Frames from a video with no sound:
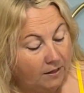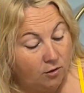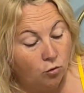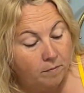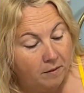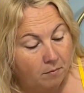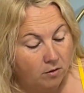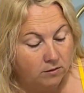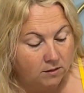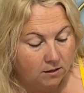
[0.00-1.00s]
And the
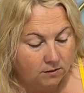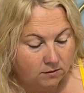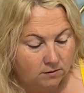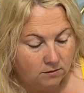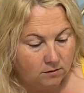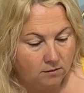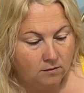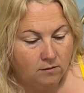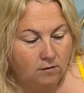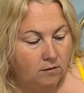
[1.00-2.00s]
hummingbird's
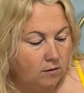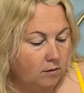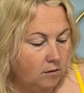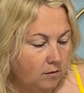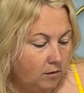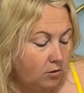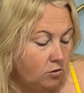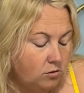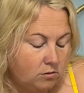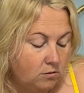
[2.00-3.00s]
nice. They're
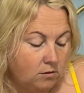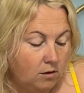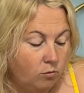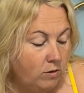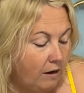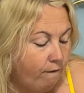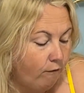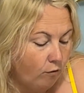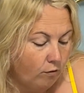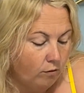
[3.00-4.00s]
just, they were
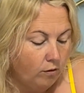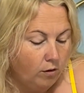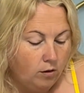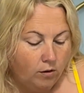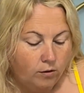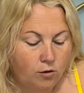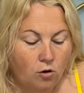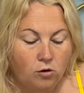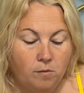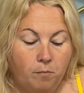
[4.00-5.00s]
different. They're
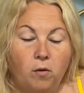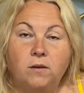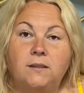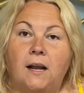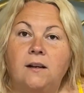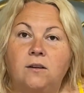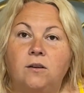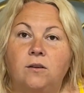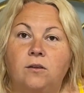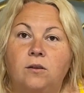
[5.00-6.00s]
not your box
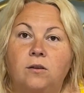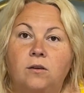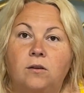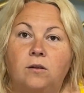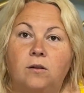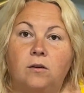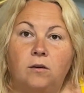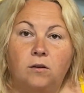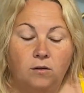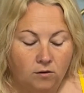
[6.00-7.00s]
standard.
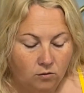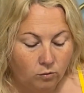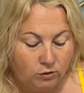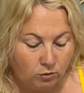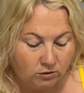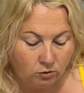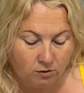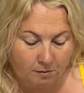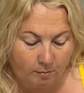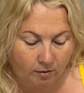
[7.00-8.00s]
Which one's going
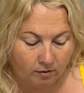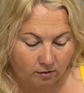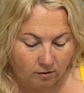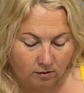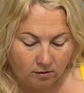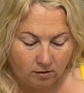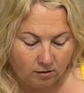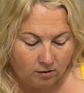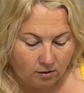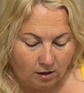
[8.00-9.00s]
on my butt?
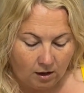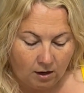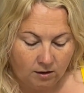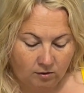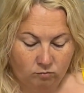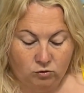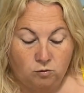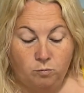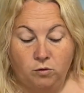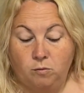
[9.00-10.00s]
I think we
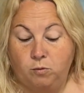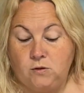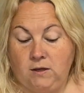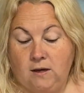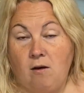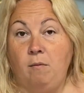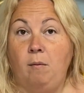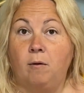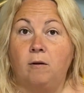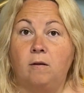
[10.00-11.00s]
should put the pussycat on my
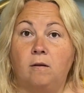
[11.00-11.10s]
butt.